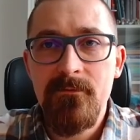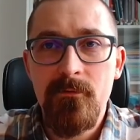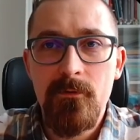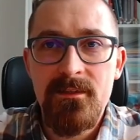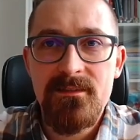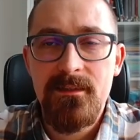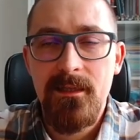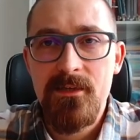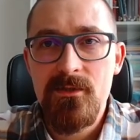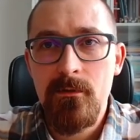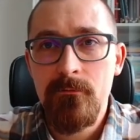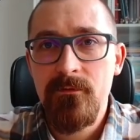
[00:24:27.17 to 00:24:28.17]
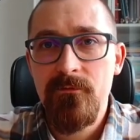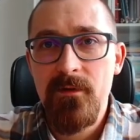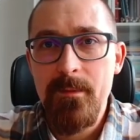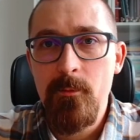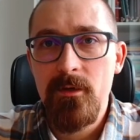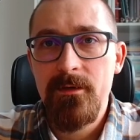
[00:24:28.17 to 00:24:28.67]
for installation of the
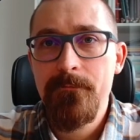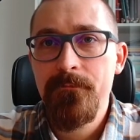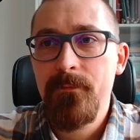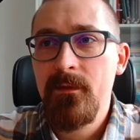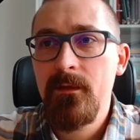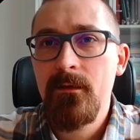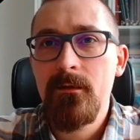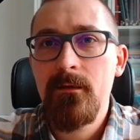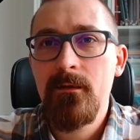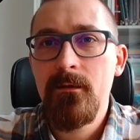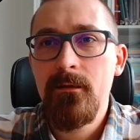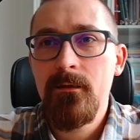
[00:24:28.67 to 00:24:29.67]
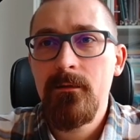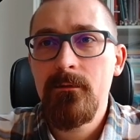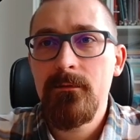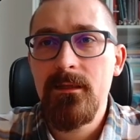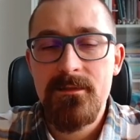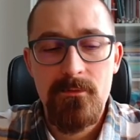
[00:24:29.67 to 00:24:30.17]
framework.
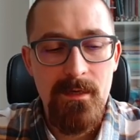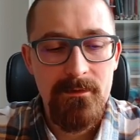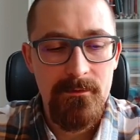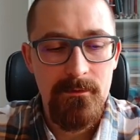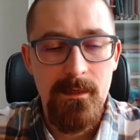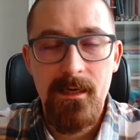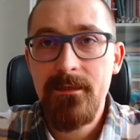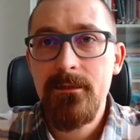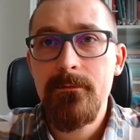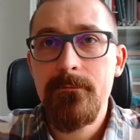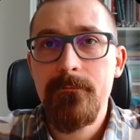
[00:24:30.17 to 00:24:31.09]
Let's run the line.